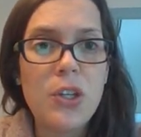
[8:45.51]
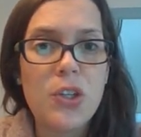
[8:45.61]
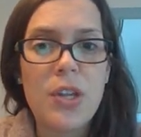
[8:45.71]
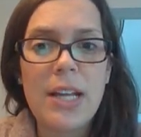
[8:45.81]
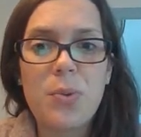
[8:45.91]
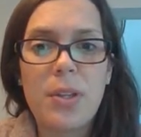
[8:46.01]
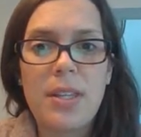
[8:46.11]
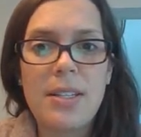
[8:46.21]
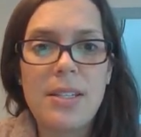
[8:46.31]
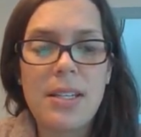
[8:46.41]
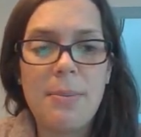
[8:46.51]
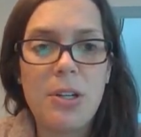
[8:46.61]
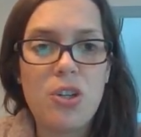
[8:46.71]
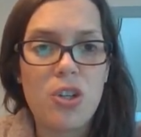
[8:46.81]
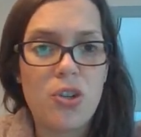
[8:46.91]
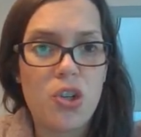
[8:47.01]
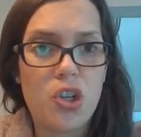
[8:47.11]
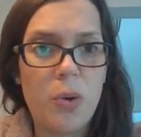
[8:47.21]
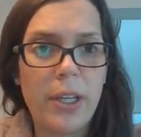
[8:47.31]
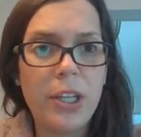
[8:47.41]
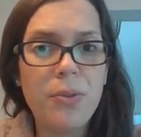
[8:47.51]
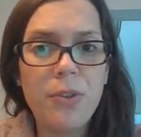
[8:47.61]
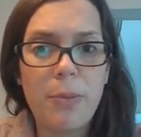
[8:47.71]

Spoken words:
So that's what this image is showing you.